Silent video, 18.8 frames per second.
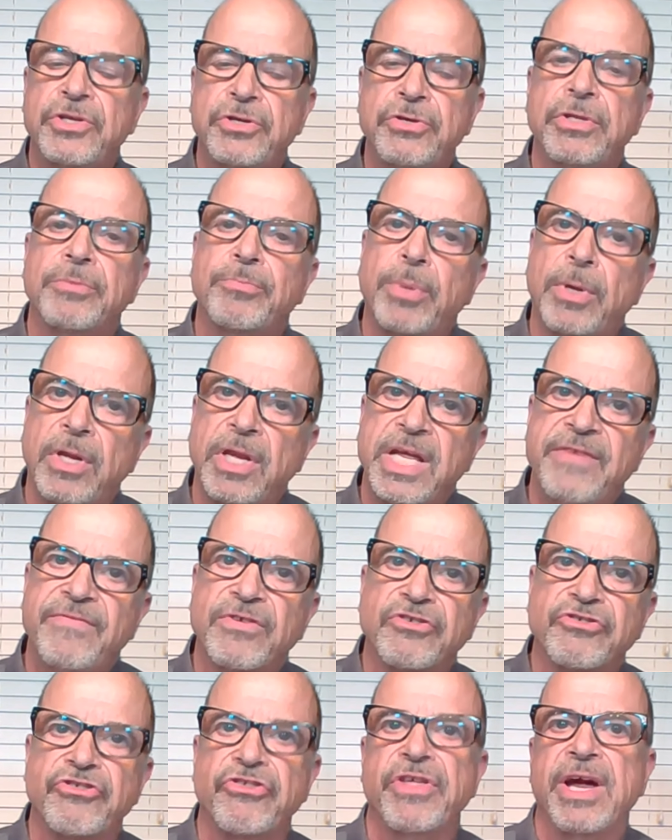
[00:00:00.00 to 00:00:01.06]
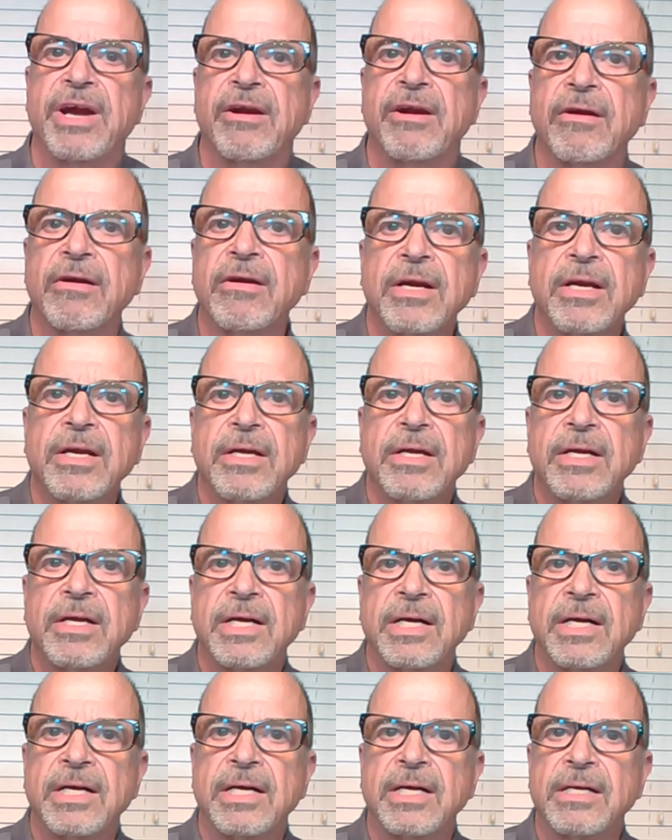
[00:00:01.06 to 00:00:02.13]
to the believers there
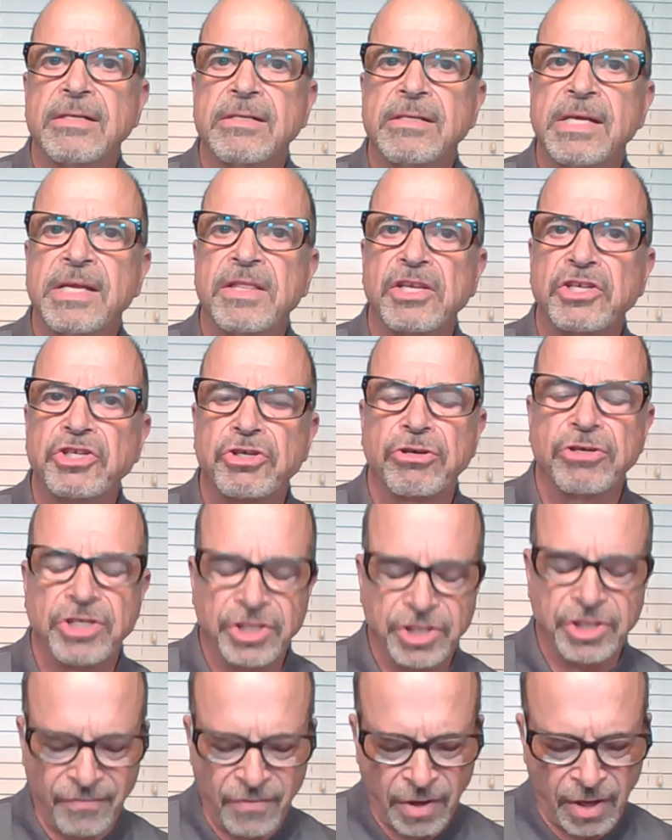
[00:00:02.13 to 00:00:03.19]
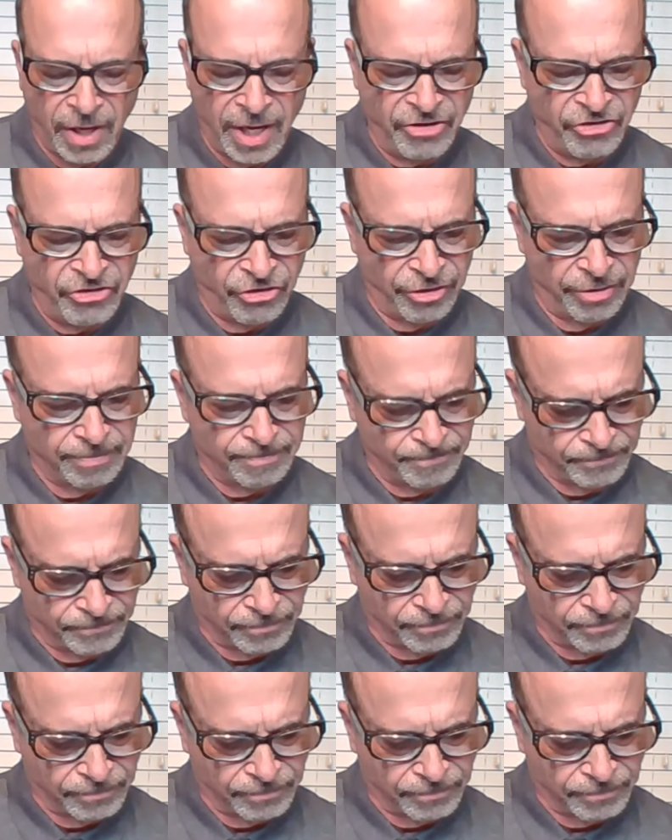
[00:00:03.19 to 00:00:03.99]
in the churches of Galatia.